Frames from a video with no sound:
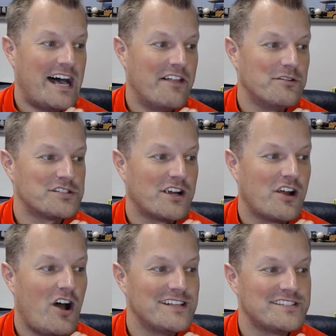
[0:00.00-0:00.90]
Those are
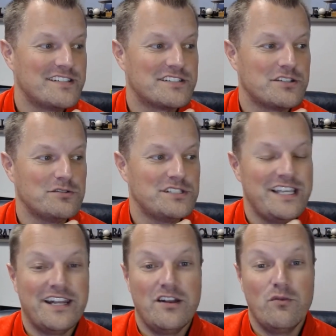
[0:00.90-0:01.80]
costs
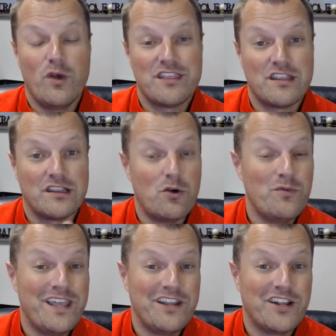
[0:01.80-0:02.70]
associated with the
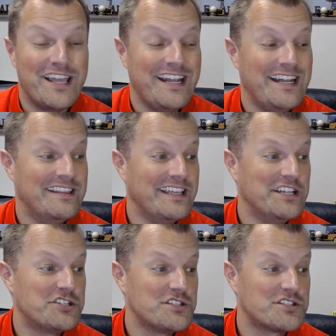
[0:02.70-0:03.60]
loan that you're getting and the
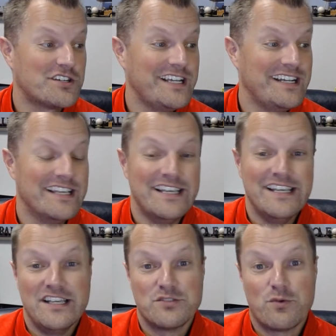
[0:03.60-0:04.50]
interest rate,
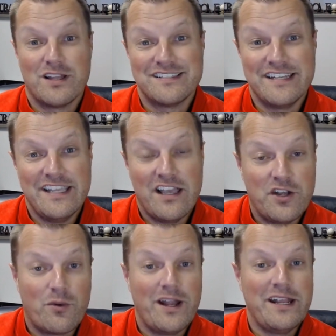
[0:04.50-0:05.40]
as well as any
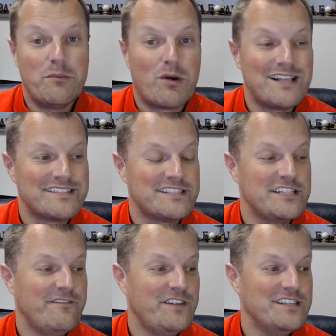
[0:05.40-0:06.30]
underwriting,
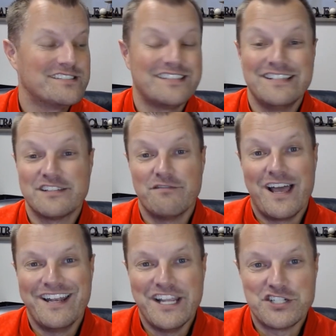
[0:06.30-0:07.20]
processing fees, things of
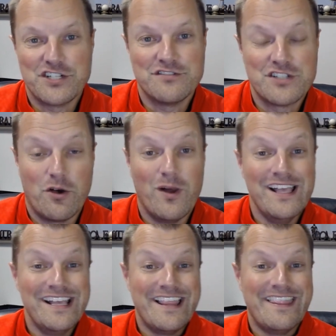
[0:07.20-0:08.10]
that nature. So
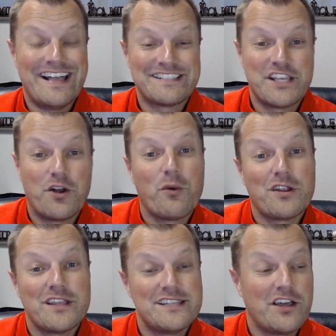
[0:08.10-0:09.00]
that's going to
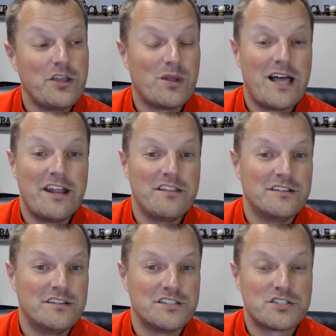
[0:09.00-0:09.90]
really tell you a lot
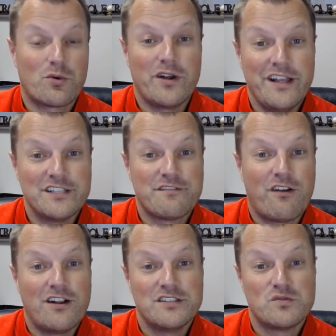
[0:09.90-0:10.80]
of the story as
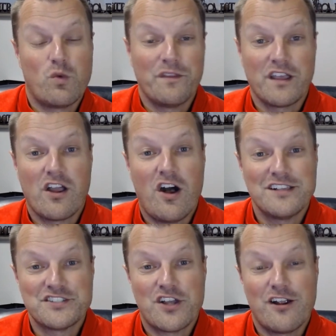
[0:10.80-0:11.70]
far as what the
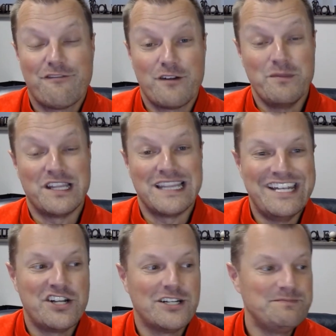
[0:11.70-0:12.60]
costs are from the
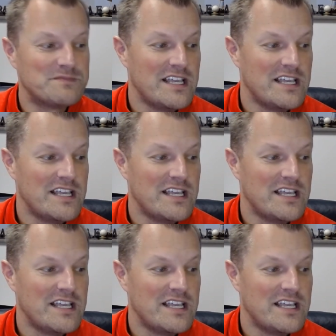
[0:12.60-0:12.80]
lender.